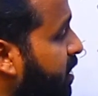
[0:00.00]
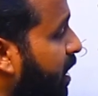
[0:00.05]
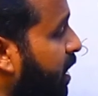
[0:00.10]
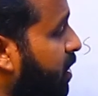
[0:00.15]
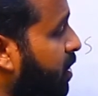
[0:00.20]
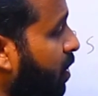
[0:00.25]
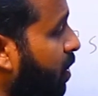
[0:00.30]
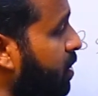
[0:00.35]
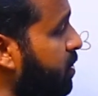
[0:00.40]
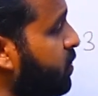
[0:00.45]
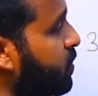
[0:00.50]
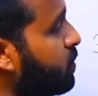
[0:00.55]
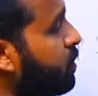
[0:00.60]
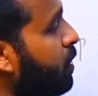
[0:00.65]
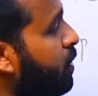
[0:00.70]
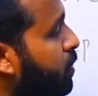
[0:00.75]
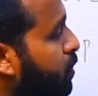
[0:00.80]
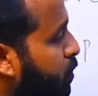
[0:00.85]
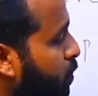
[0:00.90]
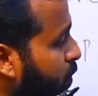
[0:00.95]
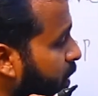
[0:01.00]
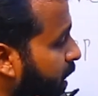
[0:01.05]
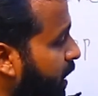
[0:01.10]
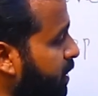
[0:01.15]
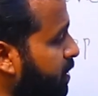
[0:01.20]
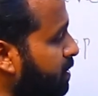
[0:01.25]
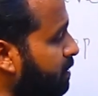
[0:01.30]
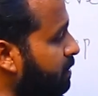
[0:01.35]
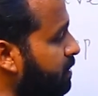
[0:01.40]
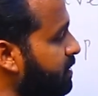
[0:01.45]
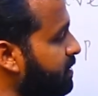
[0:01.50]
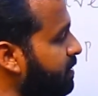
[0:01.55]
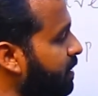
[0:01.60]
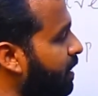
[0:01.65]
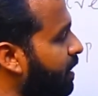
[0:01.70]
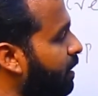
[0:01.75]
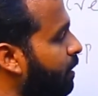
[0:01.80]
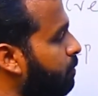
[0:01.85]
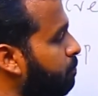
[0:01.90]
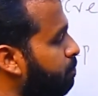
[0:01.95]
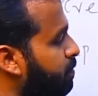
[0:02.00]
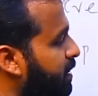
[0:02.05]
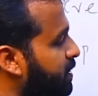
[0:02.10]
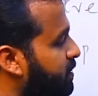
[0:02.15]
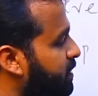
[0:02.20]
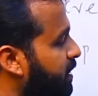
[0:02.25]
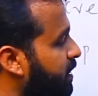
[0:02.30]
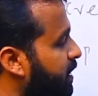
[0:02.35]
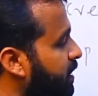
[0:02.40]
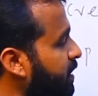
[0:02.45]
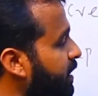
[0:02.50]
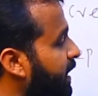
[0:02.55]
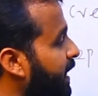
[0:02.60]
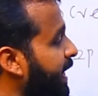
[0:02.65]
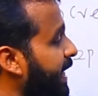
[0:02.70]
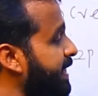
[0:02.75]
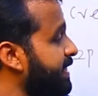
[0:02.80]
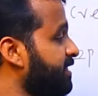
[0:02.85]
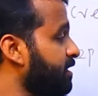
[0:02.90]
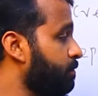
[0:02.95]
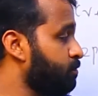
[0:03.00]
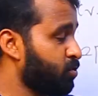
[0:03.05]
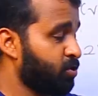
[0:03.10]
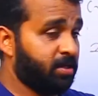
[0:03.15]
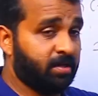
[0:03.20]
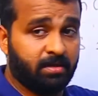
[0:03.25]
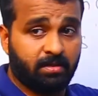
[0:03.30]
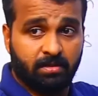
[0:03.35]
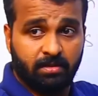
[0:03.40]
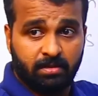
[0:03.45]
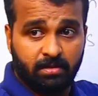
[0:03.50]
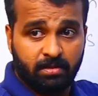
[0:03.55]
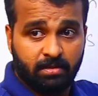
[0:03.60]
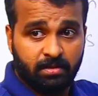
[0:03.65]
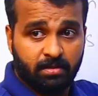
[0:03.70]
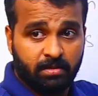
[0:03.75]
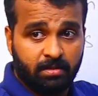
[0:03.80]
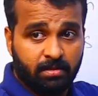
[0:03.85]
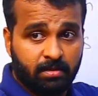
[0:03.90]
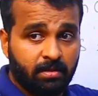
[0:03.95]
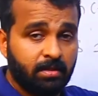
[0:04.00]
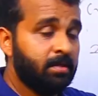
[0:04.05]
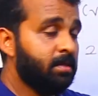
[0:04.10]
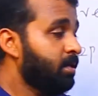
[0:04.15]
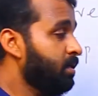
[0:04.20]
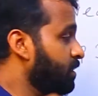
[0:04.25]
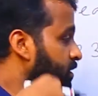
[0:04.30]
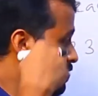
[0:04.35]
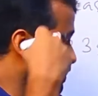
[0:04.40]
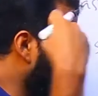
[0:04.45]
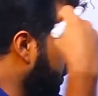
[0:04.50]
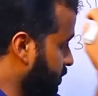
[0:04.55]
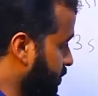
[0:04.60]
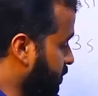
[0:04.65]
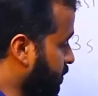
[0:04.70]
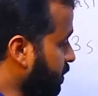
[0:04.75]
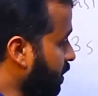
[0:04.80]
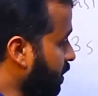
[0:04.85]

electrons, 2 electrons are present in S subshell. The